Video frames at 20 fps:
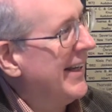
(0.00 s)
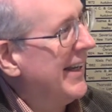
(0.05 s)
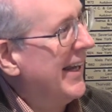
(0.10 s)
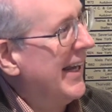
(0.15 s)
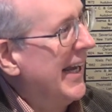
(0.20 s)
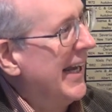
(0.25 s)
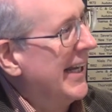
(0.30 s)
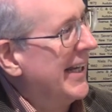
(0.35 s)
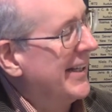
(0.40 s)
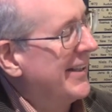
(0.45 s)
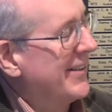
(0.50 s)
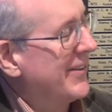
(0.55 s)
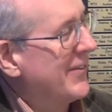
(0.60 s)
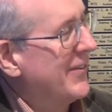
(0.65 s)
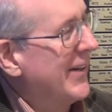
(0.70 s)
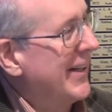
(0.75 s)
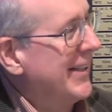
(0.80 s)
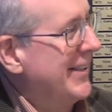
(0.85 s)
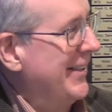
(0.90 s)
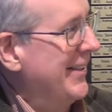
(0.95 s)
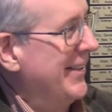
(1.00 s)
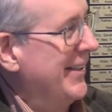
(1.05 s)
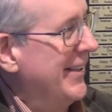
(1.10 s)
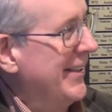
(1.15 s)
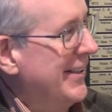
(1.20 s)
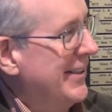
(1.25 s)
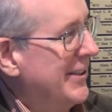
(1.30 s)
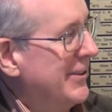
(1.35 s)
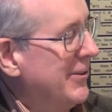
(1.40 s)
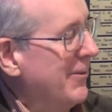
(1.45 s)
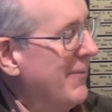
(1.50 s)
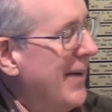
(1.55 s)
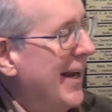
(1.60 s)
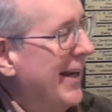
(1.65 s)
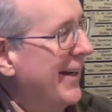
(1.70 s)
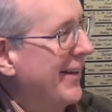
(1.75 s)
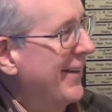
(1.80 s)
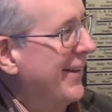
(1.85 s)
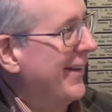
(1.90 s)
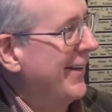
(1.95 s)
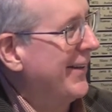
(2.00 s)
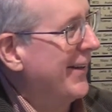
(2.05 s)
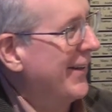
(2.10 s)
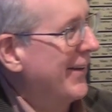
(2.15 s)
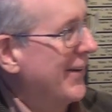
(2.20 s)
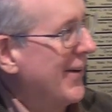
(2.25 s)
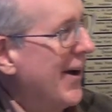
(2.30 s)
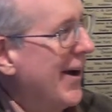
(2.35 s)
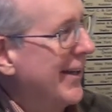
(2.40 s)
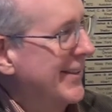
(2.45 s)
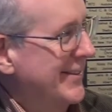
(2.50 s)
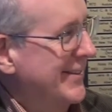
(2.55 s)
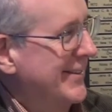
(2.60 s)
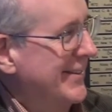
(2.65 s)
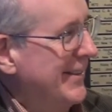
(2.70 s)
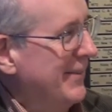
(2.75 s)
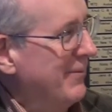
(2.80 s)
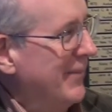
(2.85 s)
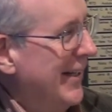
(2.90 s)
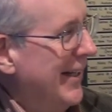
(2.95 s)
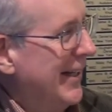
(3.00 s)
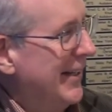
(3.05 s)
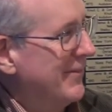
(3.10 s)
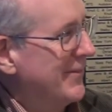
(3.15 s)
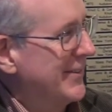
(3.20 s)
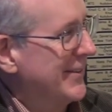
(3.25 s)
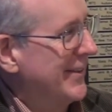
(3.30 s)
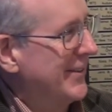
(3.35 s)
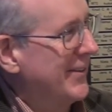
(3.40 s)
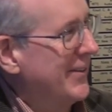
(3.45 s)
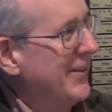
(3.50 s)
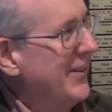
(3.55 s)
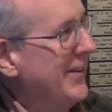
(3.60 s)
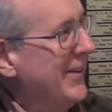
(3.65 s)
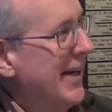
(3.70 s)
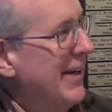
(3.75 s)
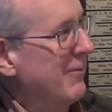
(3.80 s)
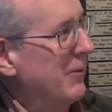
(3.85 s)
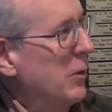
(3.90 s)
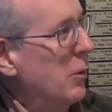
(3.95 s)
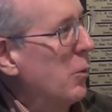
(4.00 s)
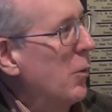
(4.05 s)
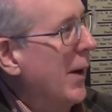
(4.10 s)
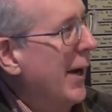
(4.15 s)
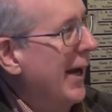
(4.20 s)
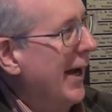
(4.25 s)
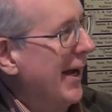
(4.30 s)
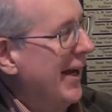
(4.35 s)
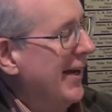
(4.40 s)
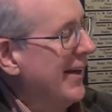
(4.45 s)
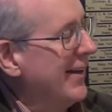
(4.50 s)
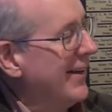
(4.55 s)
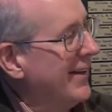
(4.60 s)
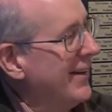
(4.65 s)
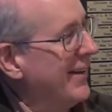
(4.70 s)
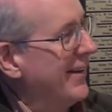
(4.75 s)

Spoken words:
add quite dramatically to the cost sometimes. So you have to weigh